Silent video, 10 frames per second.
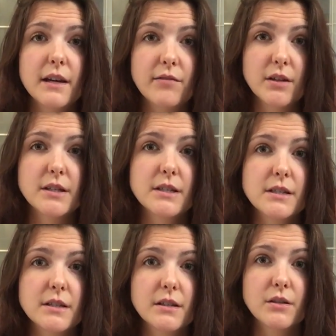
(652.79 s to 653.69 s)
if
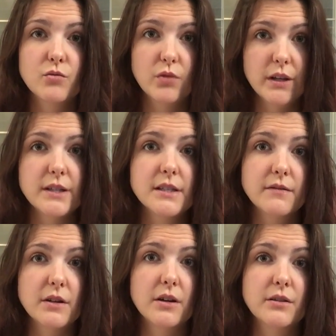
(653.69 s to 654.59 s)
it's really
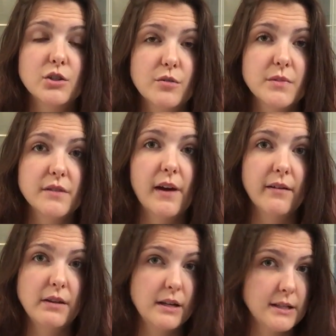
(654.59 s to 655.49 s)
severe in terms of
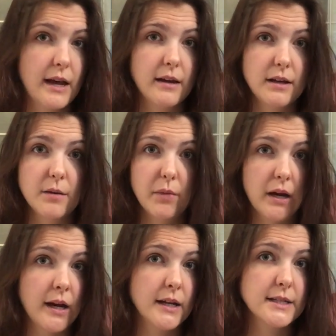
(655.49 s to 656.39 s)
having anxiety and
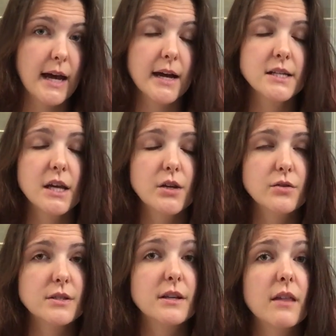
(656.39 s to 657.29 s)
panic attacks. I
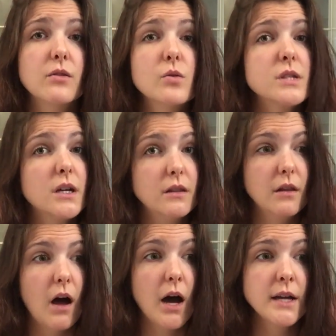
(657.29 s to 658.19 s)
used to get those a
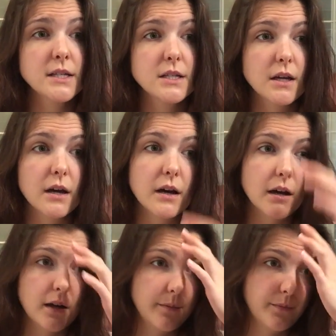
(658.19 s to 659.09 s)
lot.
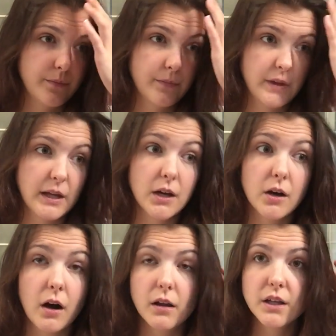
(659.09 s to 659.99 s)
In
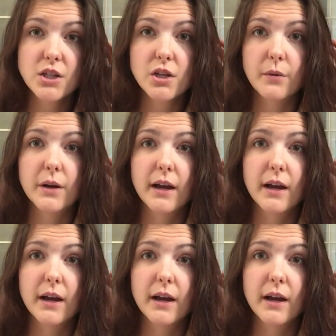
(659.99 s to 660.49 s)
college, I would